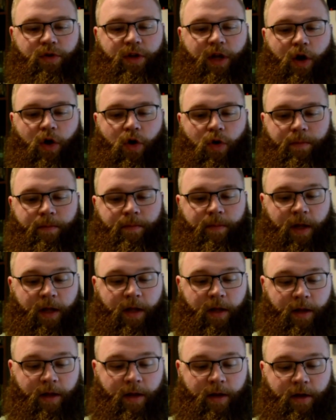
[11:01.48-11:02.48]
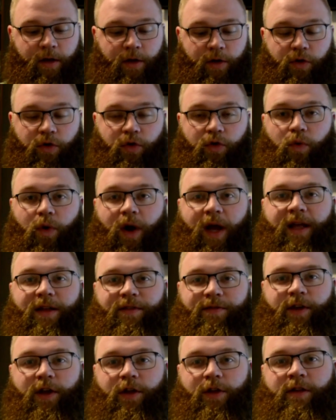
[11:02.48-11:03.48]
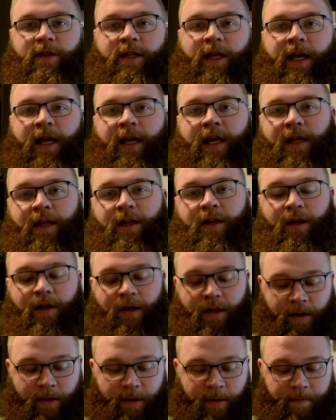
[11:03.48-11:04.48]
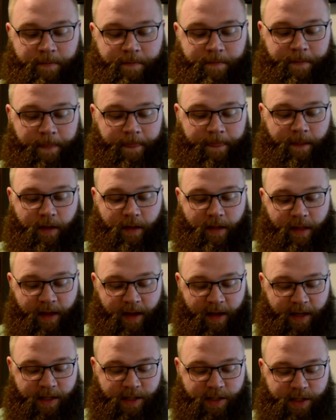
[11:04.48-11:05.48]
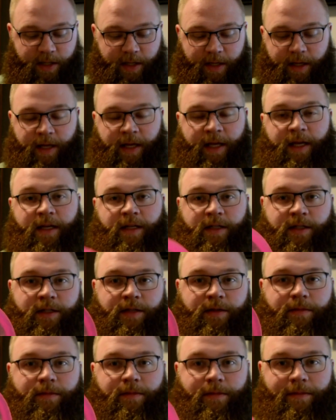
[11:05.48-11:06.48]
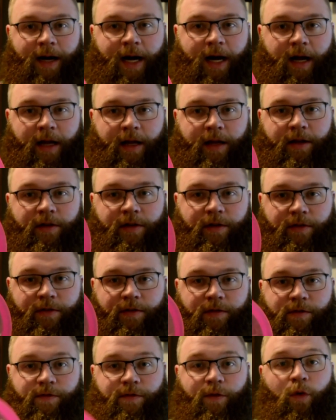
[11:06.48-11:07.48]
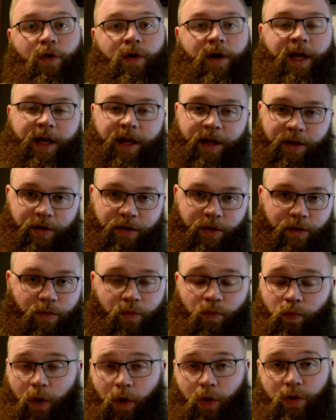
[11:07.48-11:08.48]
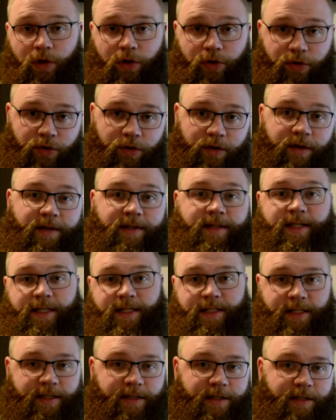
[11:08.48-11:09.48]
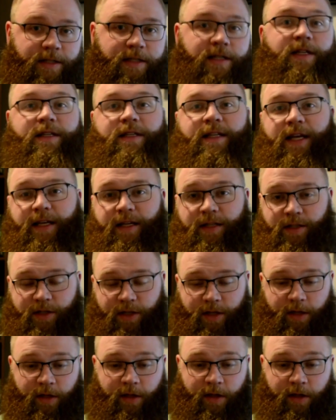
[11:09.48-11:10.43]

dome, great feel in the hand. This is my forehand roller distance disc.